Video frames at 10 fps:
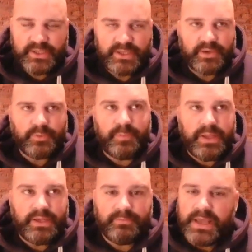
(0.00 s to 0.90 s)
We've
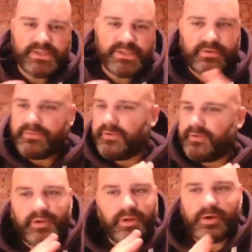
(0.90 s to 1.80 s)
been messaging for
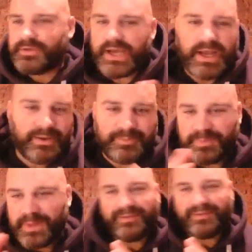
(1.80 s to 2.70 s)
a long time,
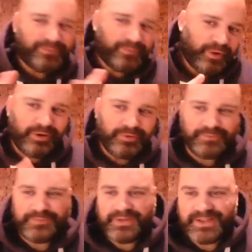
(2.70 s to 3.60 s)
back and forth.